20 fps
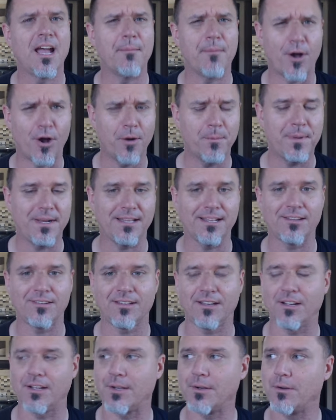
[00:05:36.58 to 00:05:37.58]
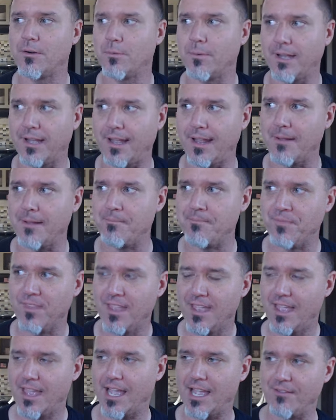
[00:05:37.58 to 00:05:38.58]
I'm hoping that's going to go away.
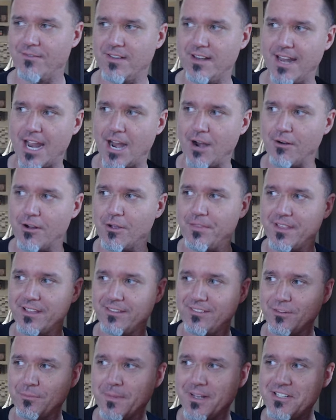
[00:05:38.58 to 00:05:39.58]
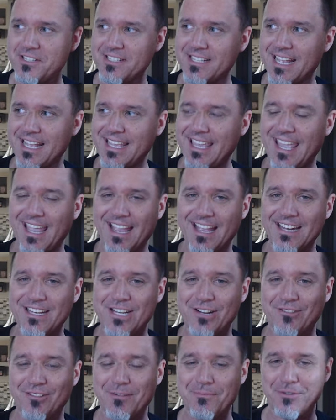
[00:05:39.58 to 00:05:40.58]
I've narrowed this as much as I can
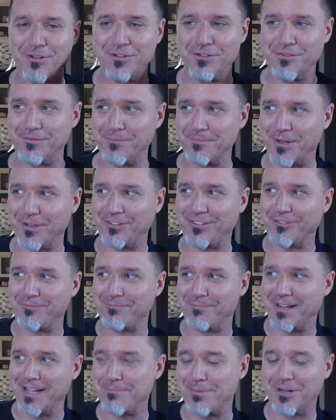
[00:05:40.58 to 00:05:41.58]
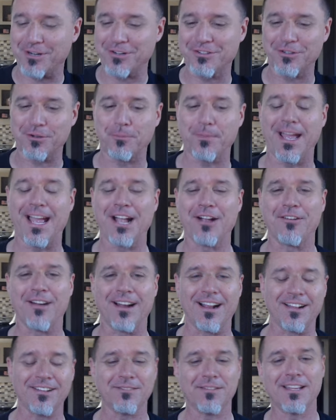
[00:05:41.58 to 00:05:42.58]
to remove most of my personal
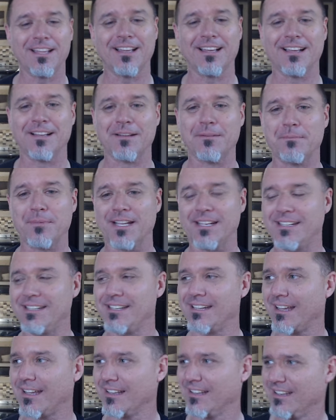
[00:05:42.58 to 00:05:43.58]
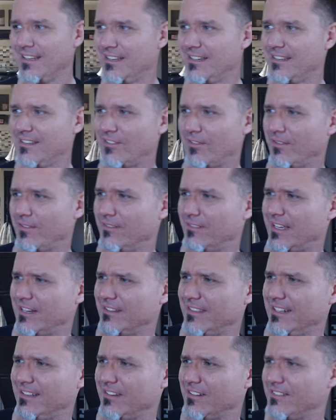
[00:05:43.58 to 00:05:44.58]
background, uh, but uh, so I
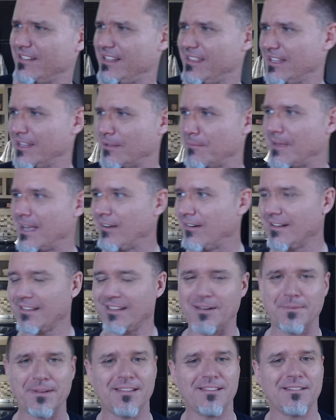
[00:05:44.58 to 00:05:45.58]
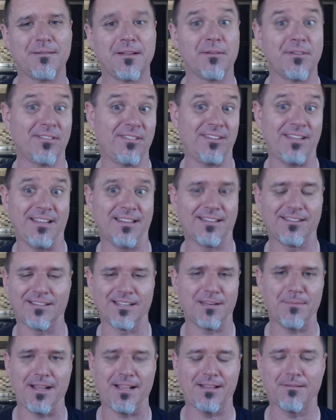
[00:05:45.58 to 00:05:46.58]
don't think there's anything in the background that anybody's going to be able to see that's
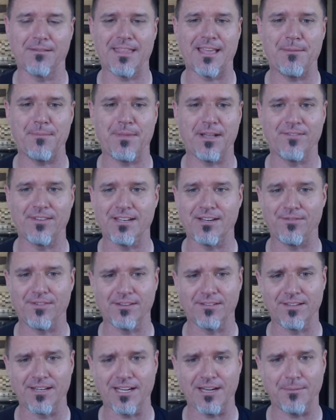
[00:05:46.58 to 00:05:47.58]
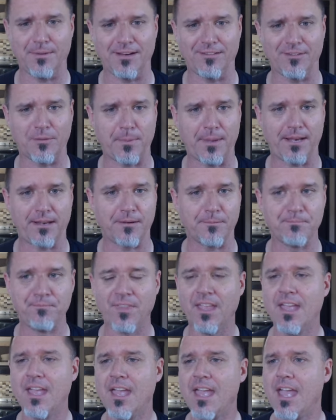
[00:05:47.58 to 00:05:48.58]
going to make that big of a difference in anybody's opinion.
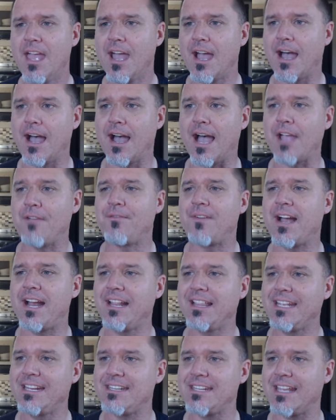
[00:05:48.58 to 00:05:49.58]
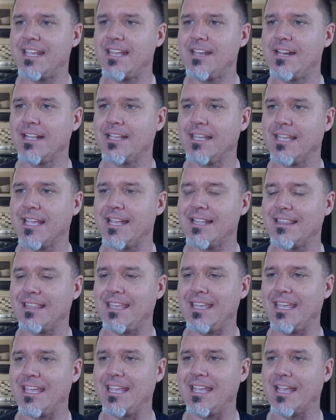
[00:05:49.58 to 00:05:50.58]
Uh, I finally did get
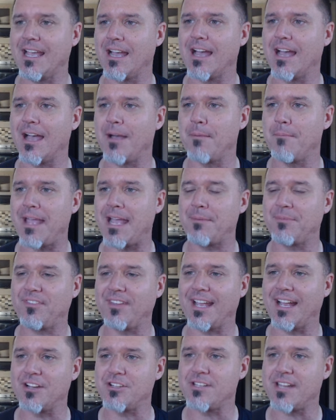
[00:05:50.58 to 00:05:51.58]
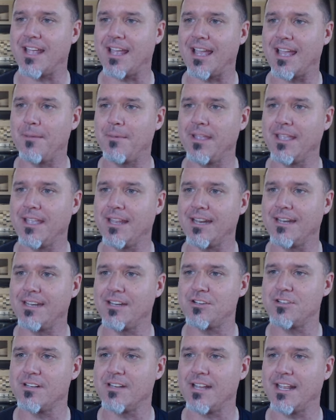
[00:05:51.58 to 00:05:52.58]
the uh, map stash tab in
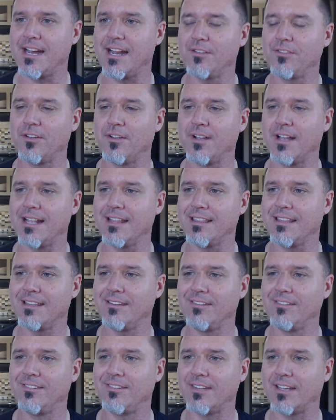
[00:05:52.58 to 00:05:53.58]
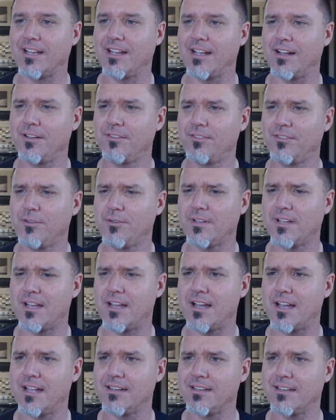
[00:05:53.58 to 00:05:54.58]
addition, and I also got this. I also
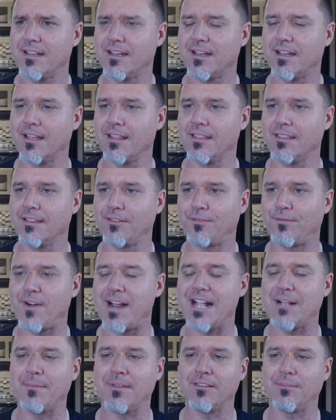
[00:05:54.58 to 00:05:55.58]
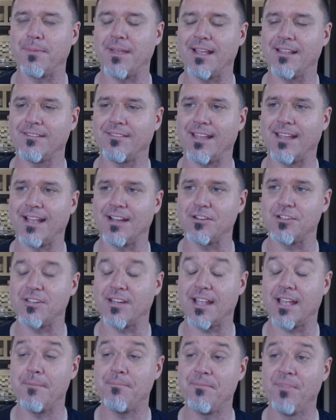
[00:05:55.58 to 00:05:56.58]
got uh, this fragment stash
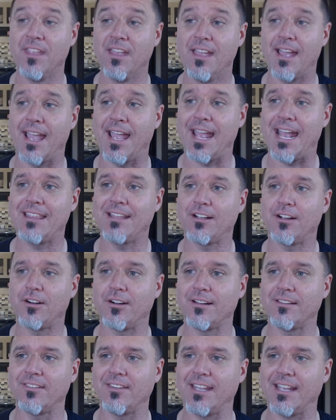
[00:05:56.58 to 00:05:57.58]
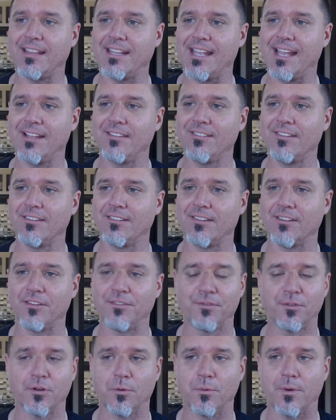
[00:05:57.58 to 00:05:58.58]
tab. I had the currency and the essences
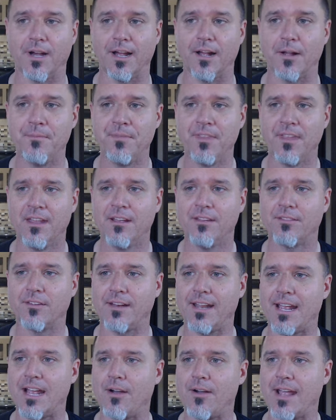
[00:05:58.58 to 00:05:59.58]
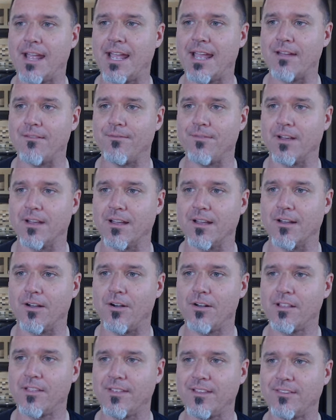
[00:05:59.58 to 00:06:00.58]
for a while, so now I have uh,
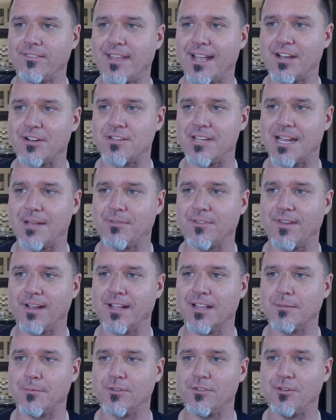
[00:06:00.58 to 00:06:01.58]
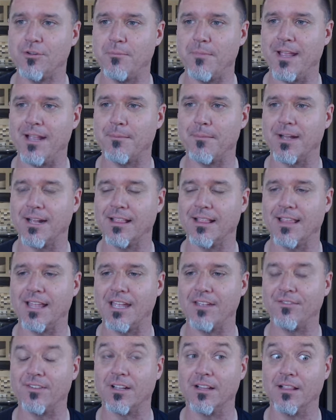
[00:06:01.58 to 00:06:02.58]
all of these stash tabs available to make my
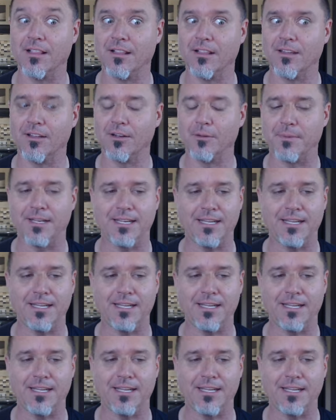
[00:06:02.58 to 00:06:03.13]
life a little